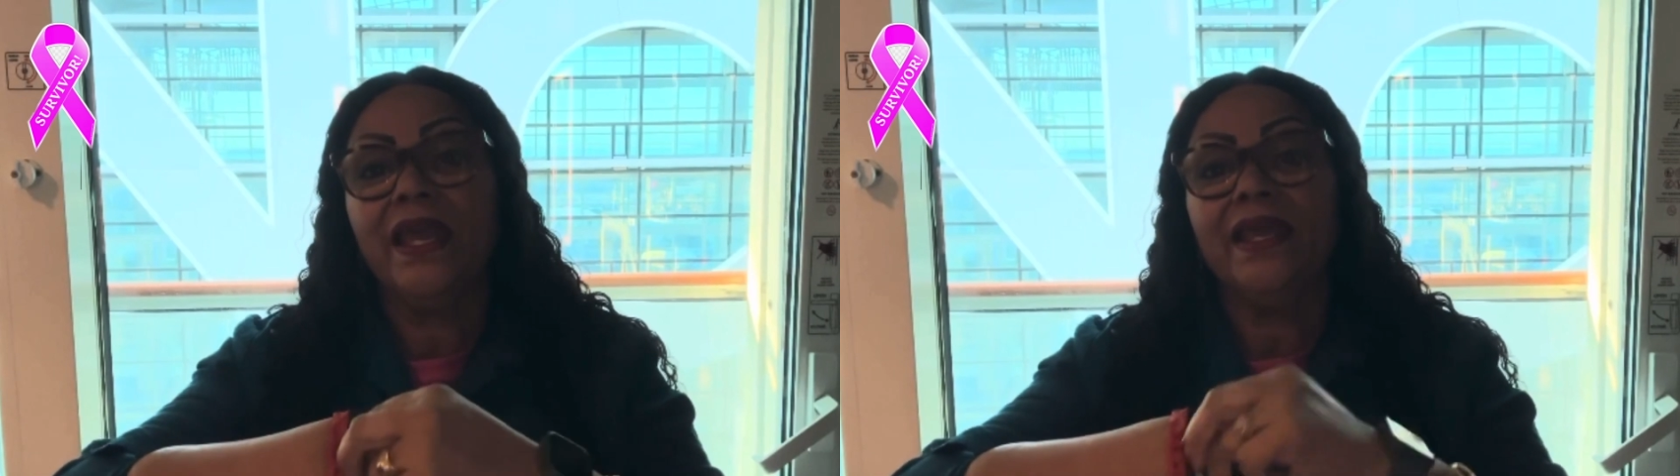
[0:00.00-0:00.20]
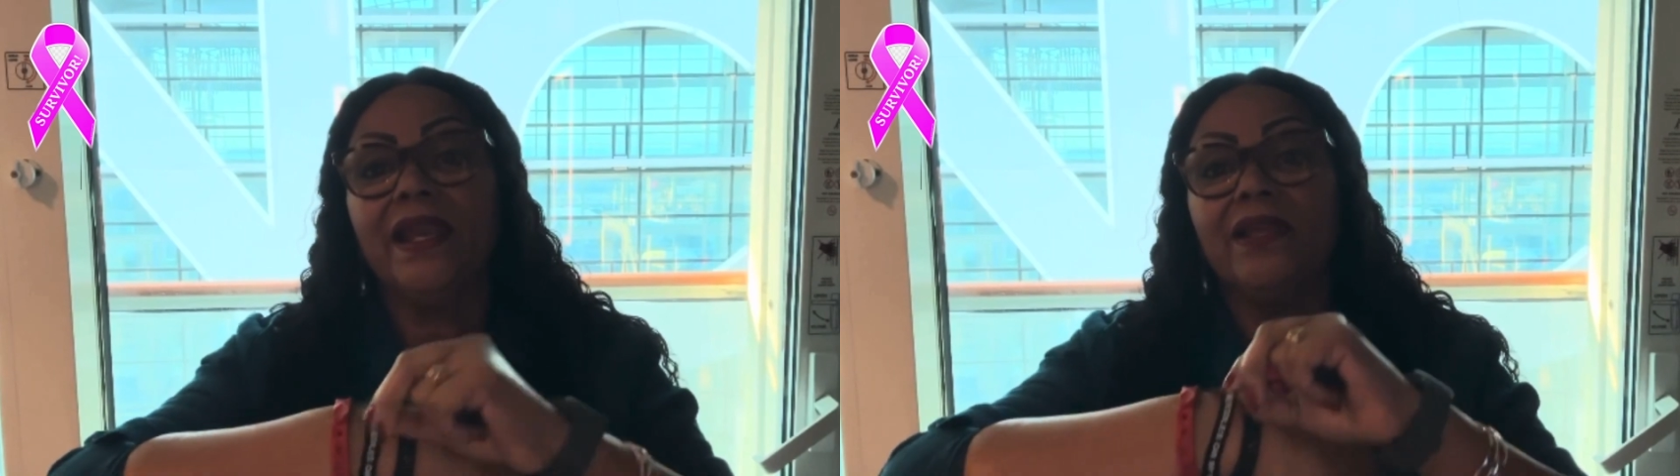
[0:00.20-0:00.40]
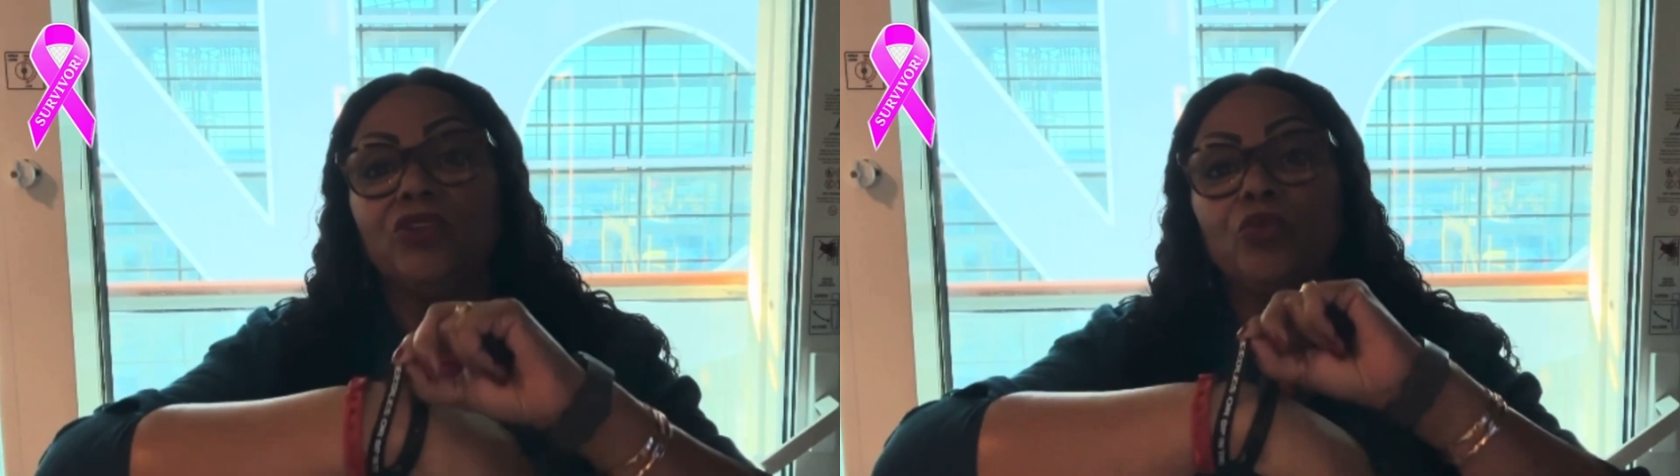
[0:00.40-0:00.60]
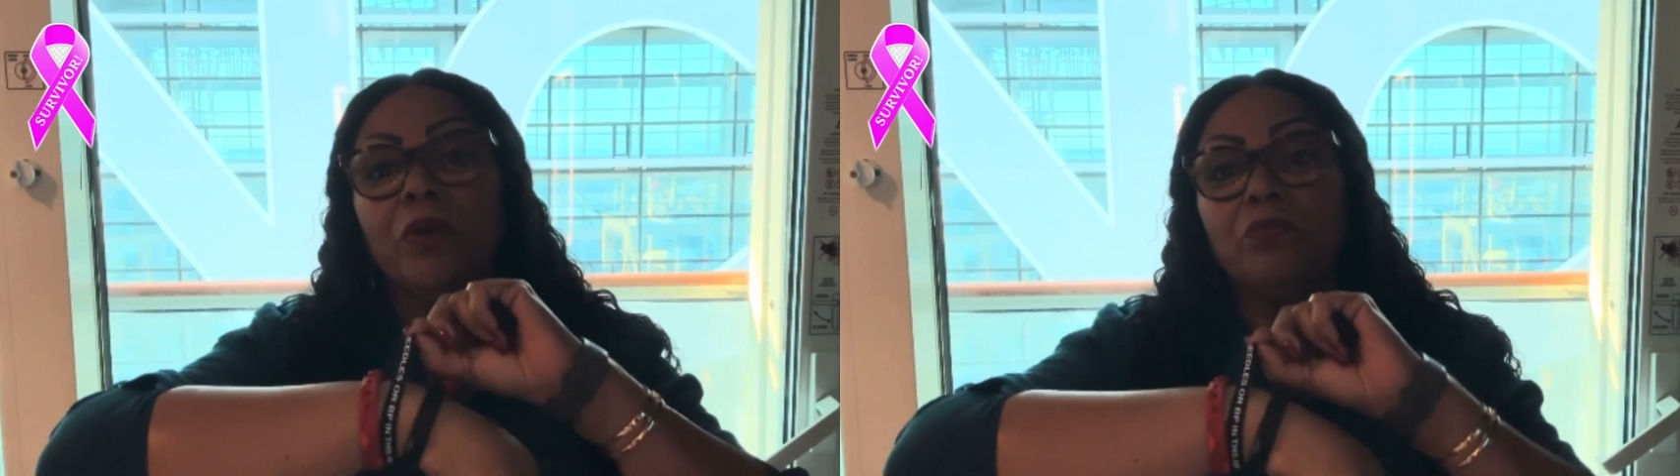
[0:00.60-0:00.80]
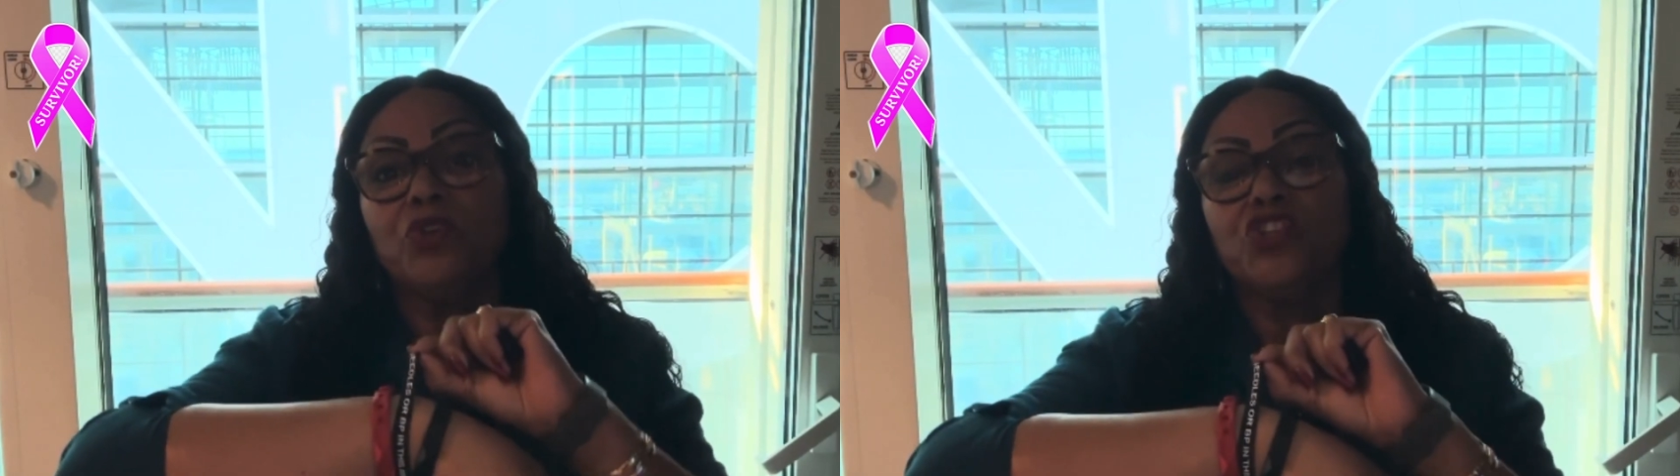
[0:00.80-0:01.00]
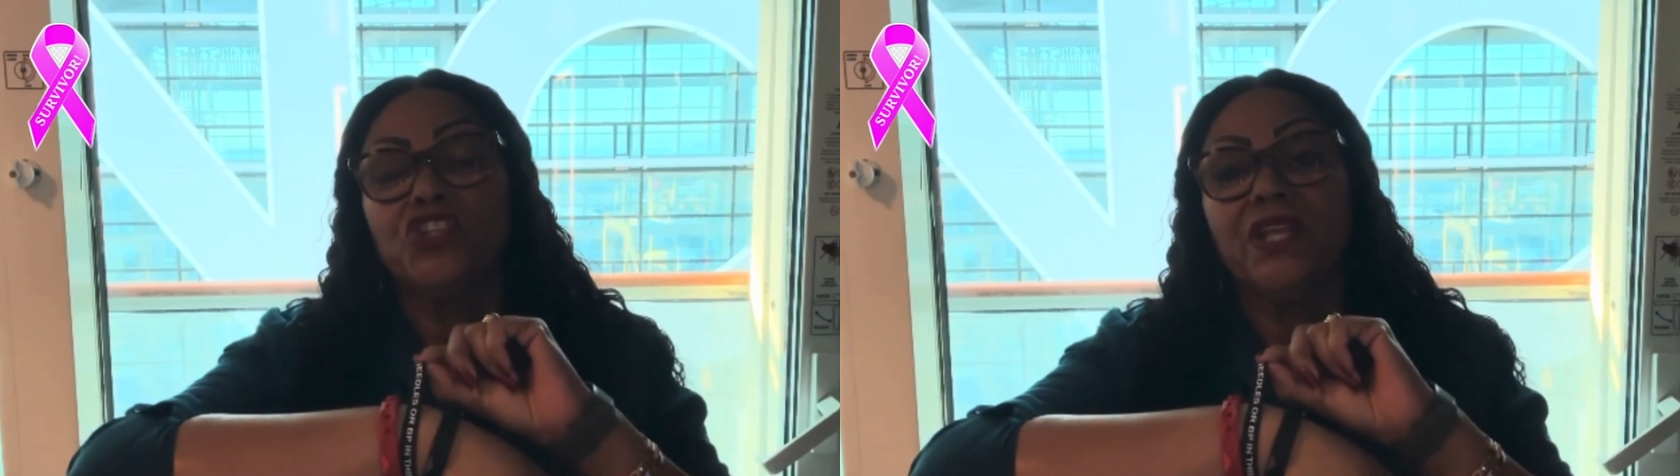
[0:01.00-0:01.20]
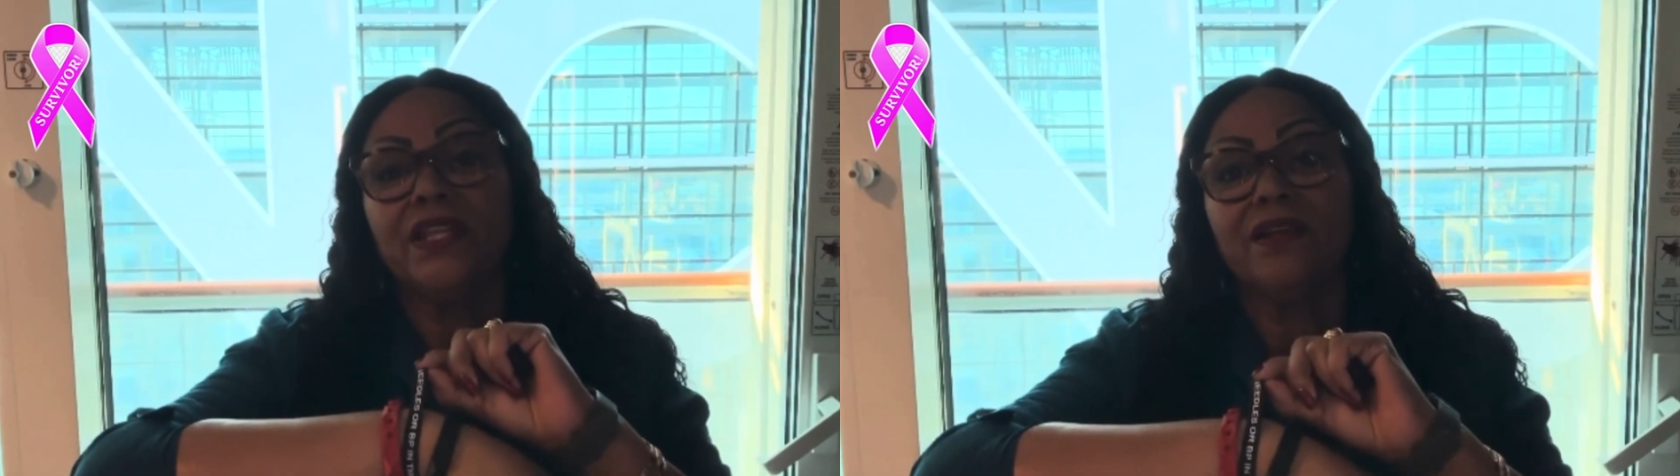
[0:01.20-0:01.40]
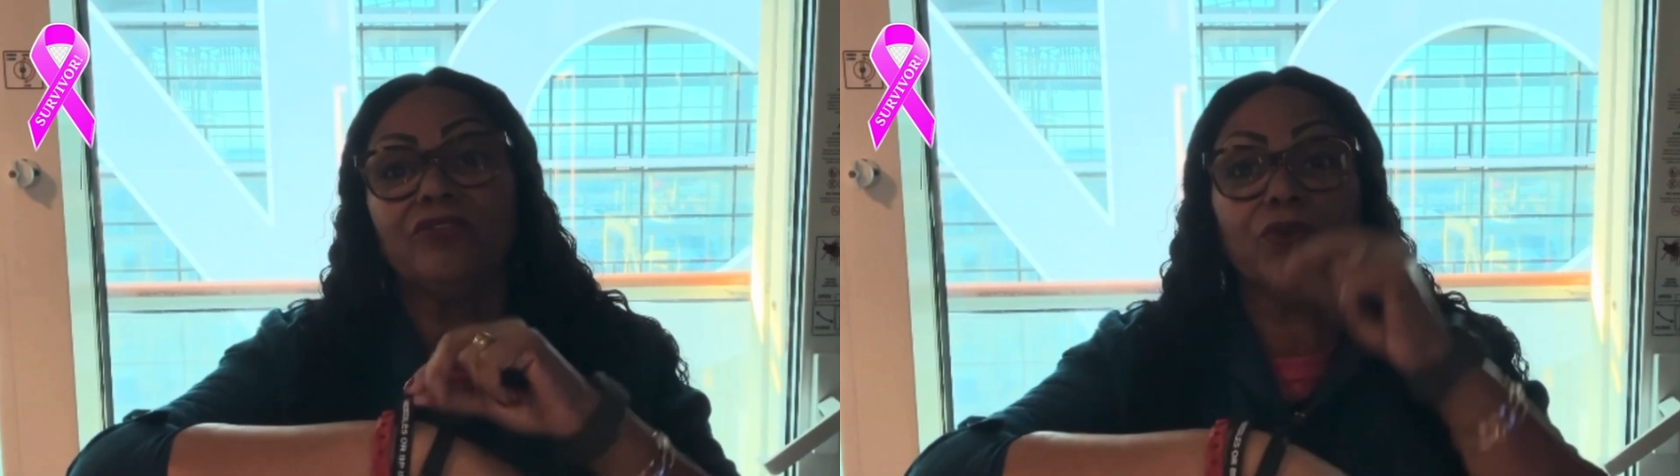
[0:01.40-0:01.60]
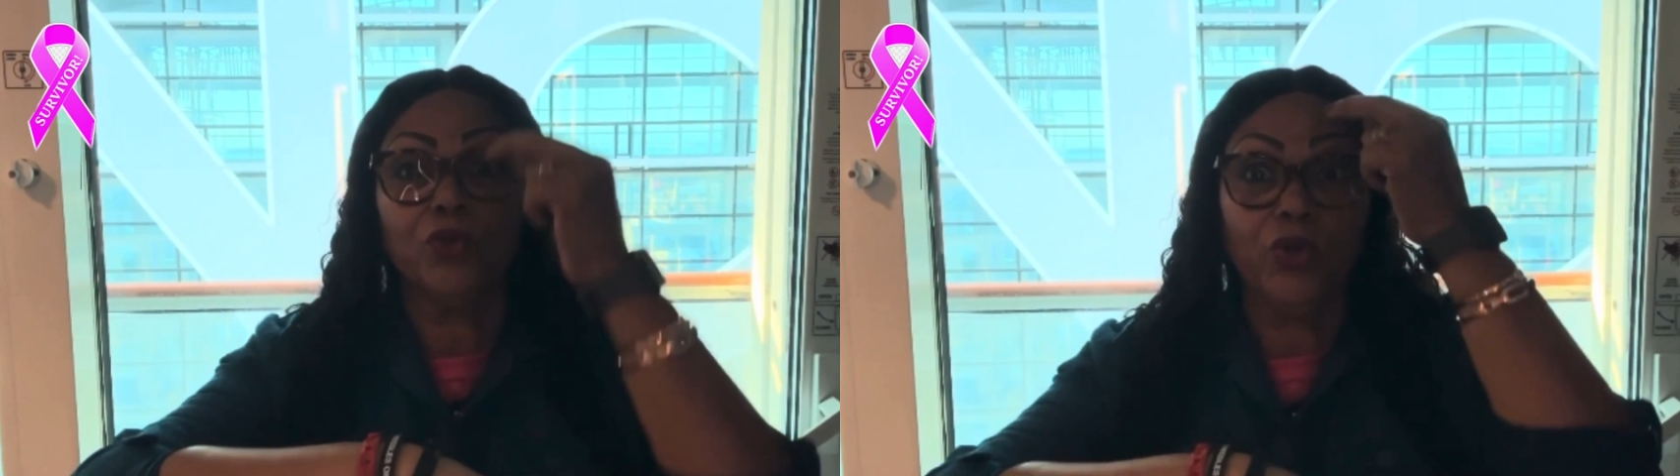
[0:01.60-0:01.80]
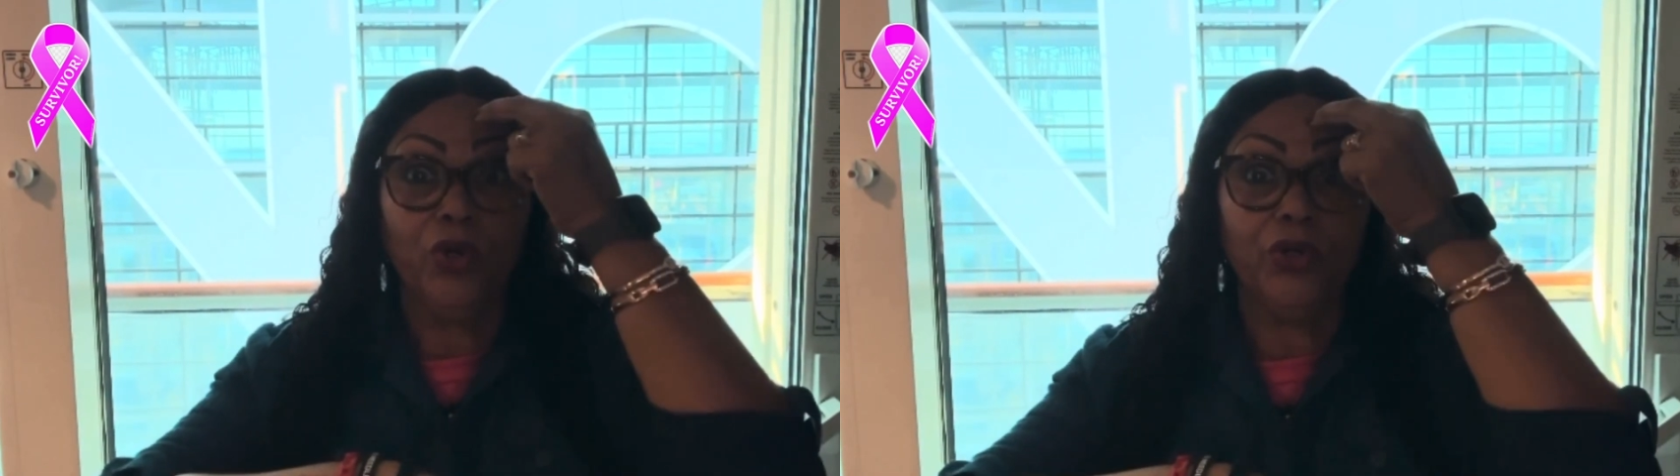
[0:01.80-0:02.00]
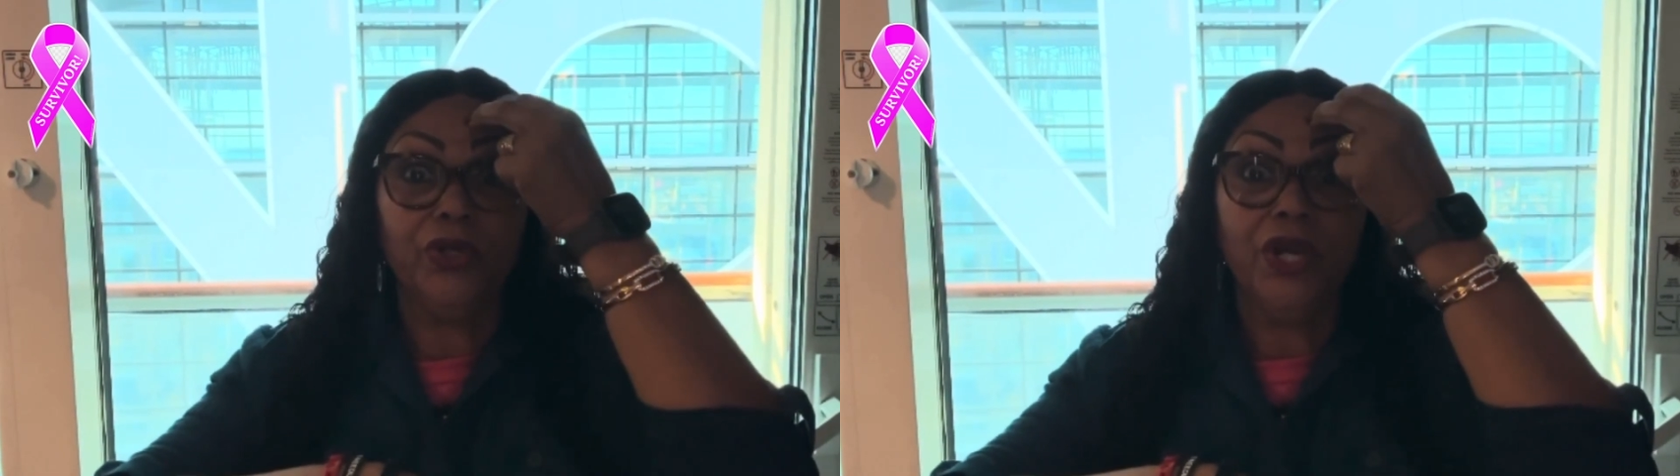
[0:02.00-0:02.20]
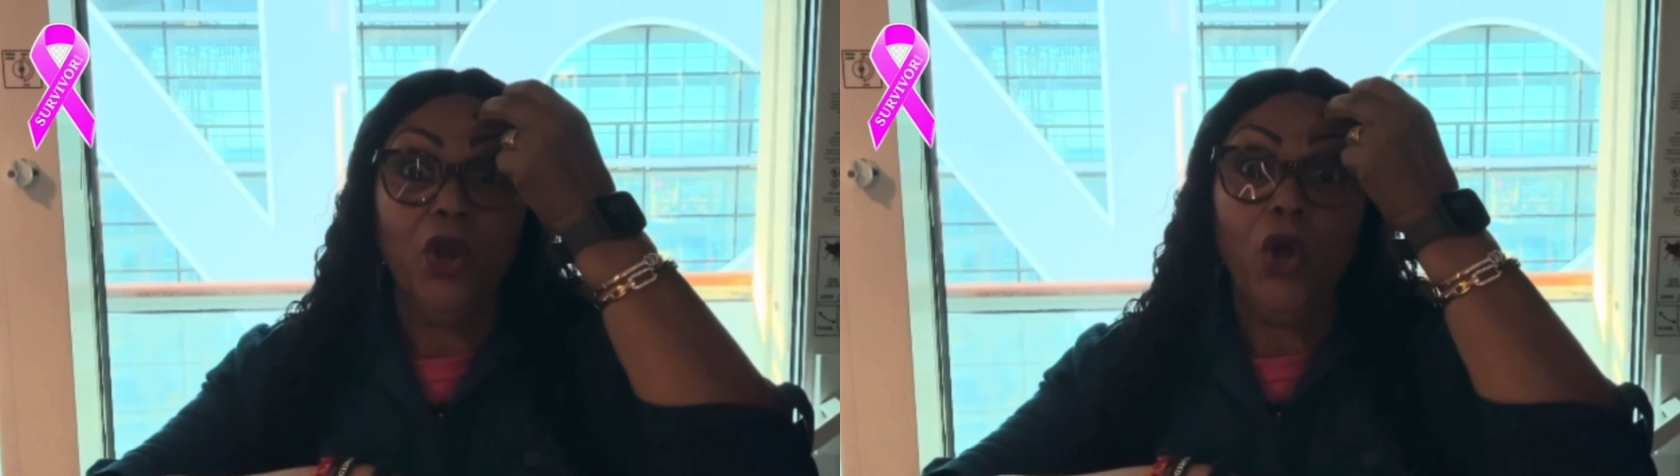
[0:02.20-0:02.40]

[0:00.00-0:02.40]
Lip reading: And I do appreciate that from her.